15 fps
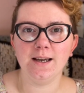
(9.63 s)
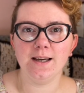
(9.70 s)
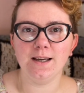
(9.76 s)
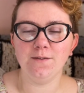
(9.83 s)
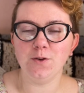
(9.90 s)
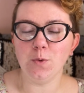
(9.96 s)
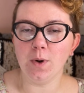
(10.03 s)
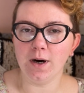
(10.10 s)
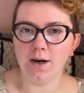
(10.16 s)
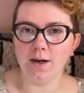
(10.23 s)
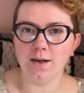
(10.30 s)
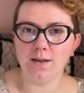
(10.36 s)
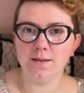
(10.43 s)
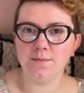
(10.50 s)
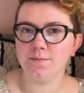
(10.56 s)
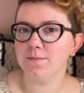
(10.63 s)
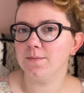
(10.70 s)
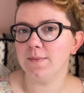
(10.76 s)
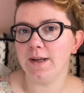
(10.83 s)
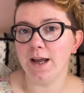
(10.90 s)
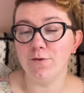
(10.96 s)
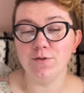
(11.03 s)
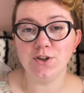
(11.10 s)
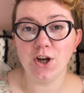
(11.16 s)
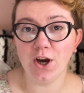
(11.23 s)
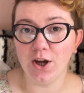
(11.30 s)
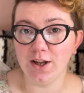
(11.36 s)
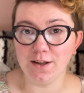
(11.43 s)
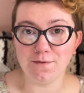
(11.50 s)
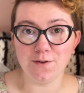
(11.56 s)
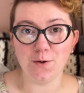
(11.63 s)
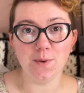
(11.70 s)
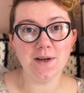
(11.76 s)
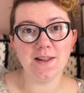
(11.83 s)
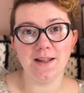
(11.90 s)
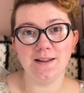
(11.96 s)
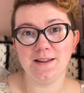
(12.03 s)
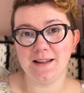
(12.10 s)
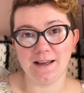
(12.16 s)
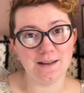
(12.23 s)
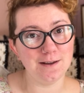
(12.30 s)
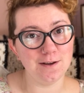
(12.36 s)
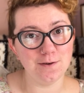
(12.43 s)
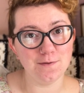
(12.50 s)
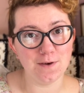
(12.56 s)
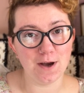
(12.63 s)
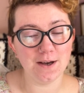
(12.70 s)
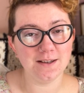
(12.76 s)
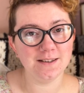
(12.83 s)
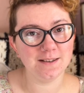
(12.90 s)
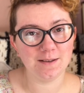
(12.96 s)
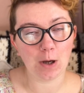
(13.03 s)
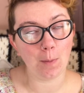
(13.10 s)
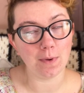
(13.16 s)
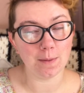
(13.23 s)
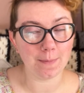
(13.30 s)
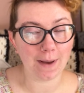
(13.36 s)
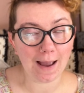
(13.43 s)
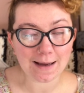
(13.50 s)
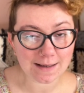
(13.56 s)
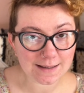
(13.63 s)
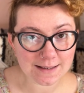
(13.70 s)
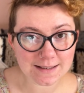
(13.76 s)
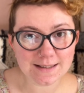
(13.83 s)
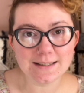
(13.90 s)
If you are a returning viewer, then thank you for coming back.